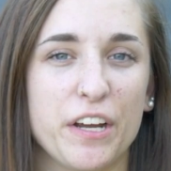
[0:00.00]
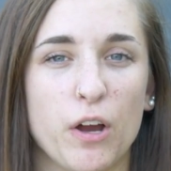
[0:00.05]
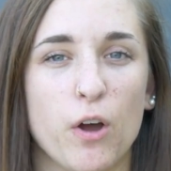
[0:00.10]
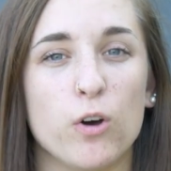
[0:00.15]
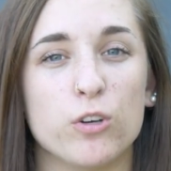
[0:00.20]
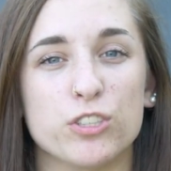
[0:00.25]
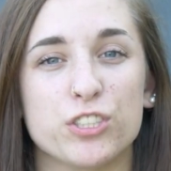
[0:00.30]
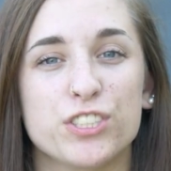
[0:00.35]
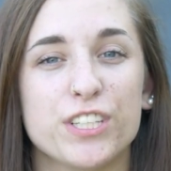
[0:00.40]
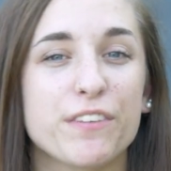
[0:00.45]

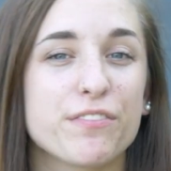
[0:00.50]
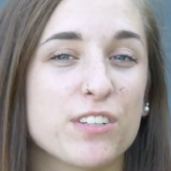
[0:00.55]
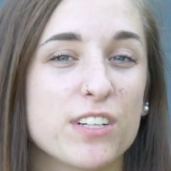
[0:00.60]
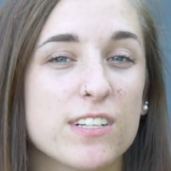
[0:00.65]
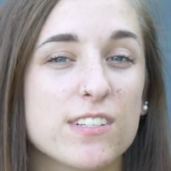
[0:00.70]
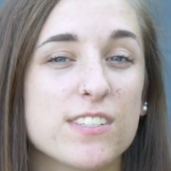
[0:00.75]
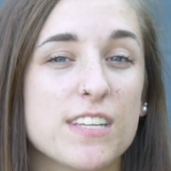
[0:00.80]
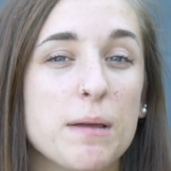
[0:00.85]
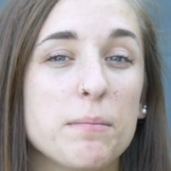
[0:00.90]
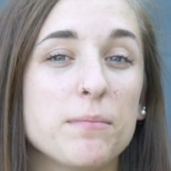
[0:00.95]
whole shifter
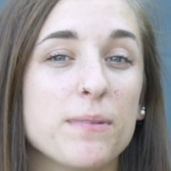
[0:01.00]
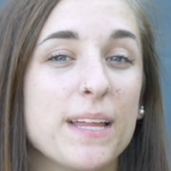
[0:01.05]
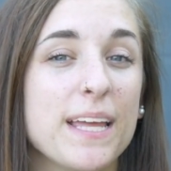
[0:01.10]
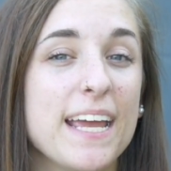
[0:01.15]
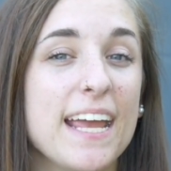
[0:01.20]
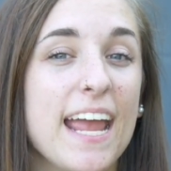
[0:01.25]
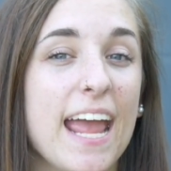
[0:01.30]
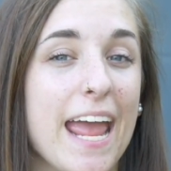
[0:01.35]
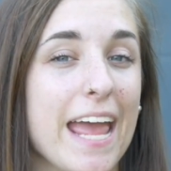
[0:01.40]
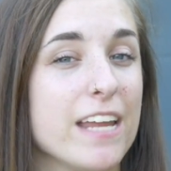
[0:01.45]

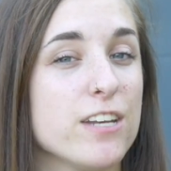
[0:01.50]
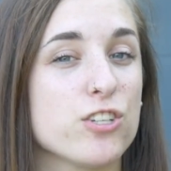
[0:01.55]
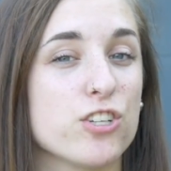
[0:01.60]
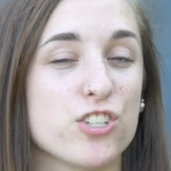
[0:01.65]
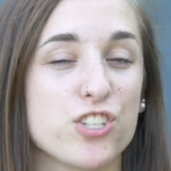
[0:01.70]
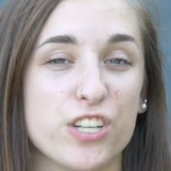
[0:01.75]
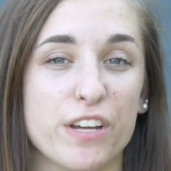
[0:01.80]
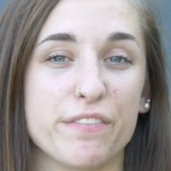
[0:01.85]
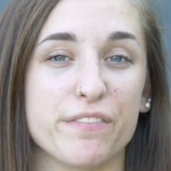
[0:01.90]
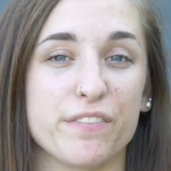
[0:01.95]
assembly and your
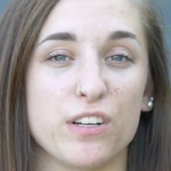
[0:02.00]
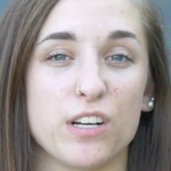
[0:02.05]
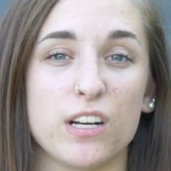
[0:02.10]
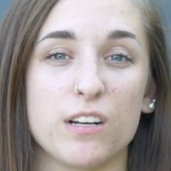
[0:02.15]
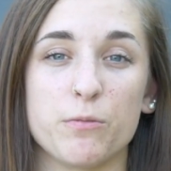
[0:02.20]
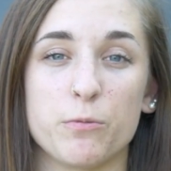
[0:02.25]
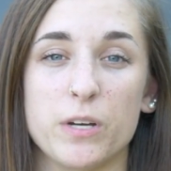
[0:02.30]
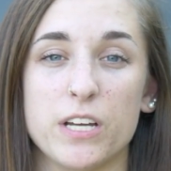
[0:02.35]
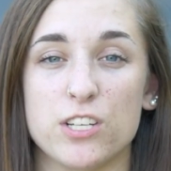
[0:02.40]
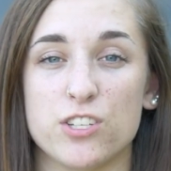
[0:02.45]
shifter,
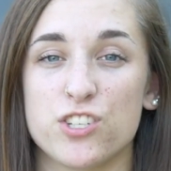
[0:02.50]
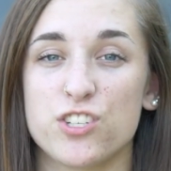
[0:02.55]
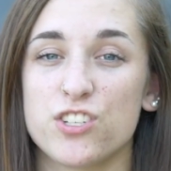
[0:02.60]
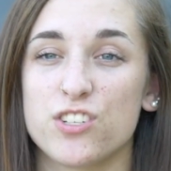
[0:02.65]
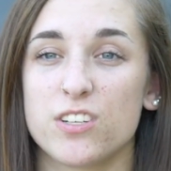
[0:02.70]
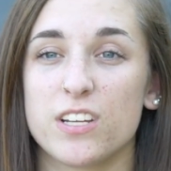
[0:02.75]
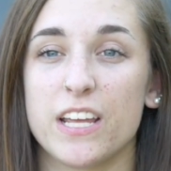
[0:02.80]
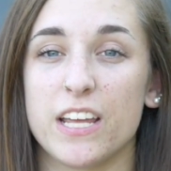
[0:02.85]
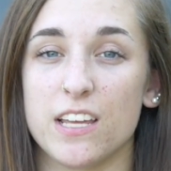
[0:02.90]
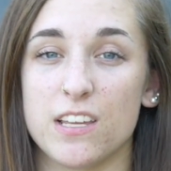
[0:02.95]
which
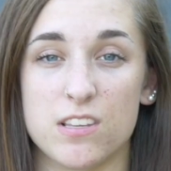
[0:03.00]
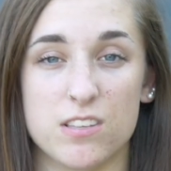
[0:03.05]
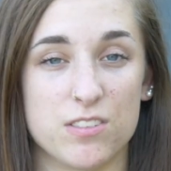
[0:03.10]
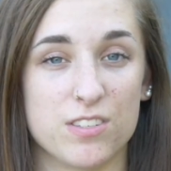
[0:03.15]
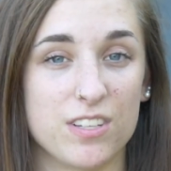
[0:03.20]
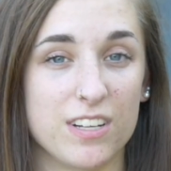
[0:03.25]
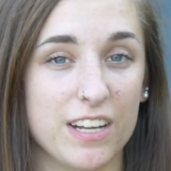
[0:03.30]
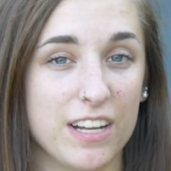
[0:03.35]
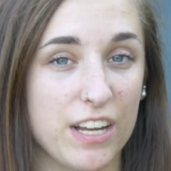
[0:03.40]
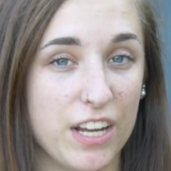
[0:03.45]
is
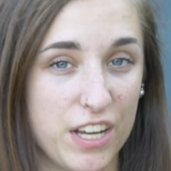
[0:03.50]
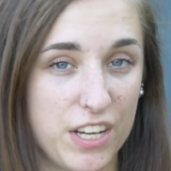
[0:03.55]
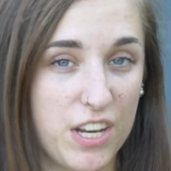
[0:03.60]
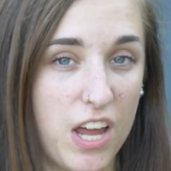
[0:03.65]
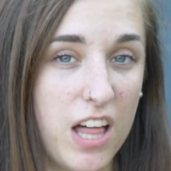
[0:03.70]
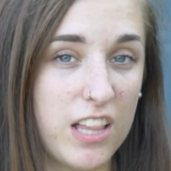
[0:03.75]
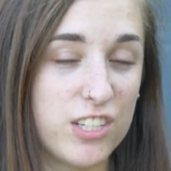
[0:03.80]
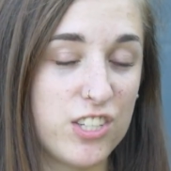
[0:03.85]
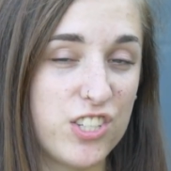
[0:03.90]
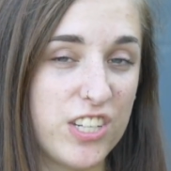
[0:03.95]
good
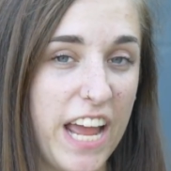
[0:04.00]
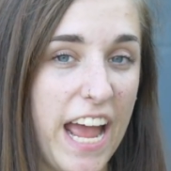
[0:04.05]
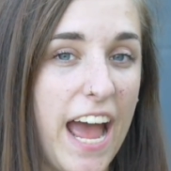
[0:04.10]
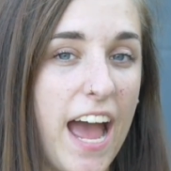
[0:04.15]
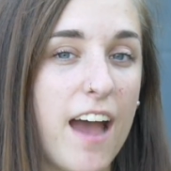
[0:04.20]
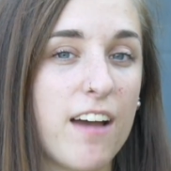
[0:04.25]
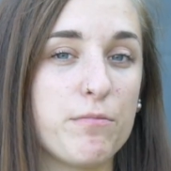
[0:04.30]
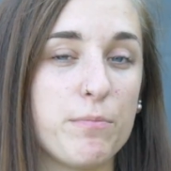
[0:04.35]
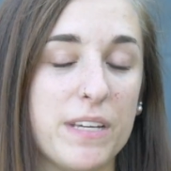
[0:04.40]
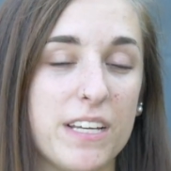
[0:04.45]
knowledge to
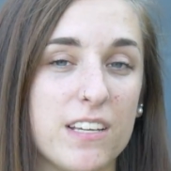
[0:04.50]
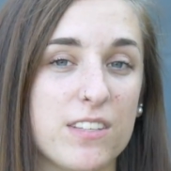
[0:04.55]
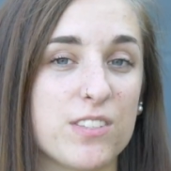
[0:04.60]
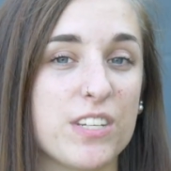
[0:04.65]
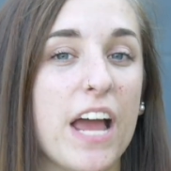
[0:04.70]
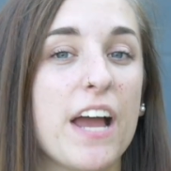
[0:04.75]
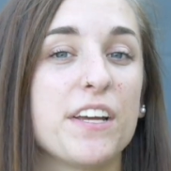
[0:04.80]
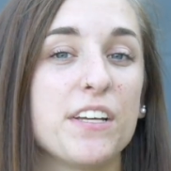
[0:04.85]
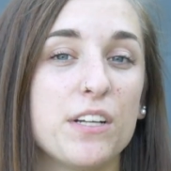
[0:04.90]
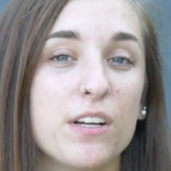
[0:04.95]
have because
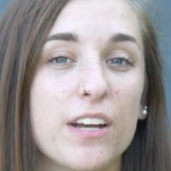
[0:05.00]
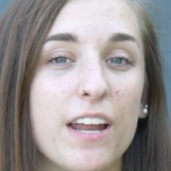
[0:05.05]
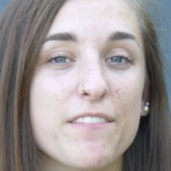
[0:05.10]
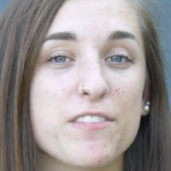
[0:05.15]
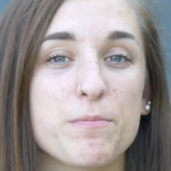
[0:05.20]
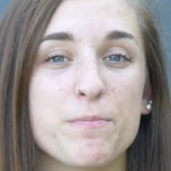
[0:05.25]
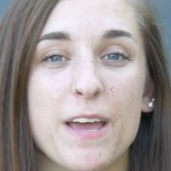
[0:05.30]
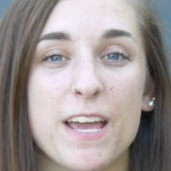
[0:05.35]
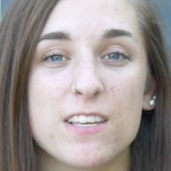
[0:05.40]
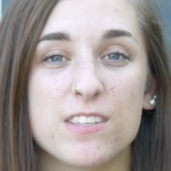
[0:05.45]
now you don't have to
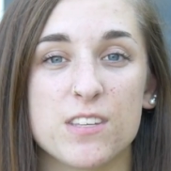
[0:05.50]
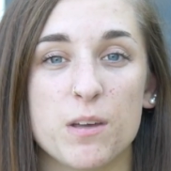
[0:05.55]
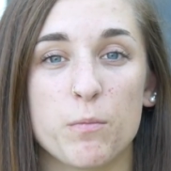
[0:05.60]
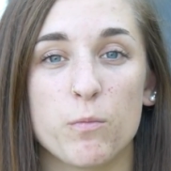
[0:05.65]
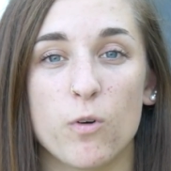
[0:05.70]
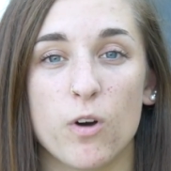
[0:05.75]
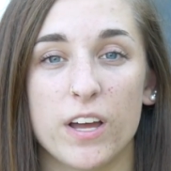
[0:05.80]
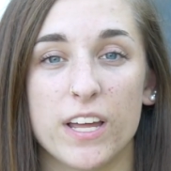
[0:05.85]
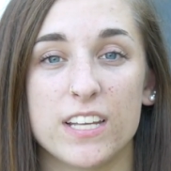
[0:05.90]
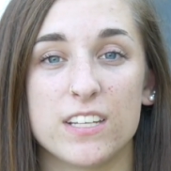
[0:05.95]
pay
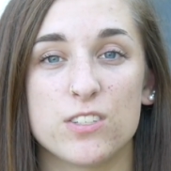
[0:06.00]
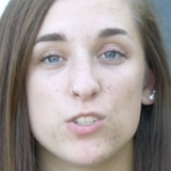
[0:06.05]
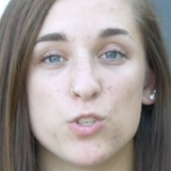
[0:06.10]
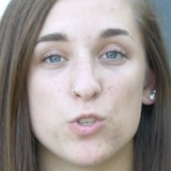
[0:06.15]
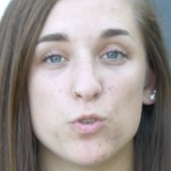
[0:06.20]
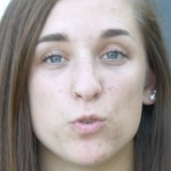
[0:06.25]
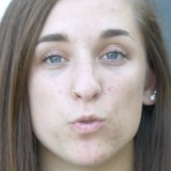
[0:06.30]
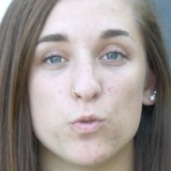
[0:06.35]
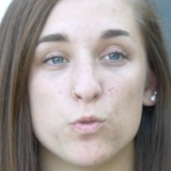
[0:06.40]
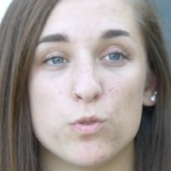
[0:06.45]
someone
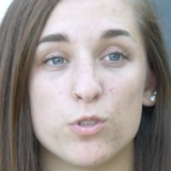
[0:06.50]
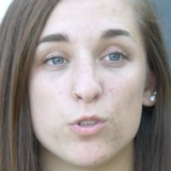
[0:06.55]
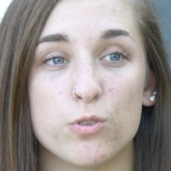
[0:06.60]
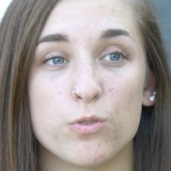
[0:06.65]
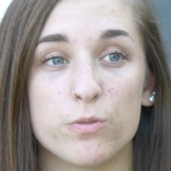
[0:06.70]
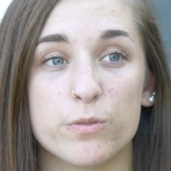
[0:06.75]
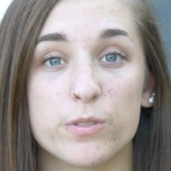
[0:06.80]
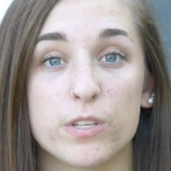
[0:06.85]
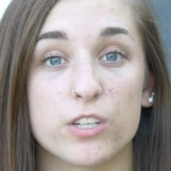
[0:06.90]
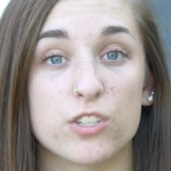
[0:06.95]
to
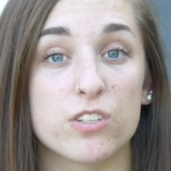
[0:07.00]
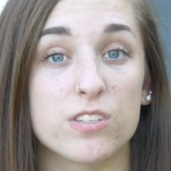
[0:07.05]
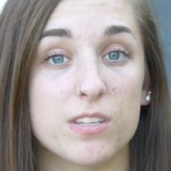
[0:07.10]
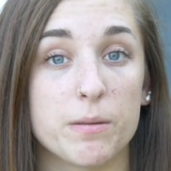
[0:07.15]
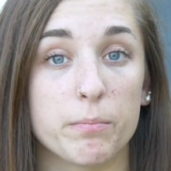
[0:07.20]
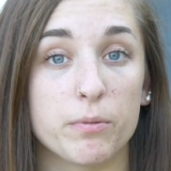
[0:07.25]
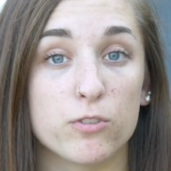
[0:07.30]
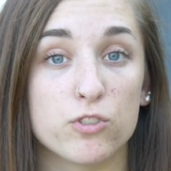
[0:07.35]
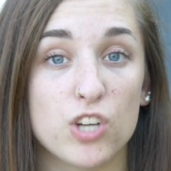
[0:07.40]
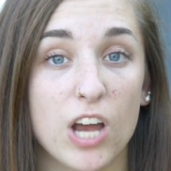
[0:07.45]
do such a
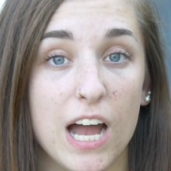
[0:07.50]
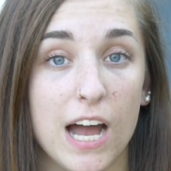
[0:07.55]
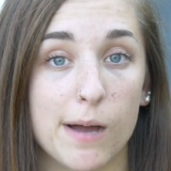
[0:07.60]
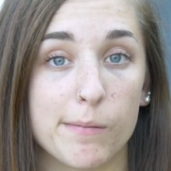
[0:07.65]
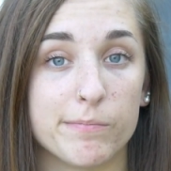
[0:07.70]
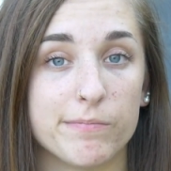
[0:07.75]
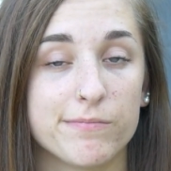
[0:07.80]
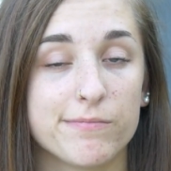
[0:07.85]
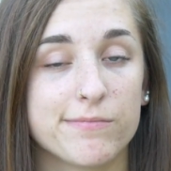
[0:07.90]
simple job.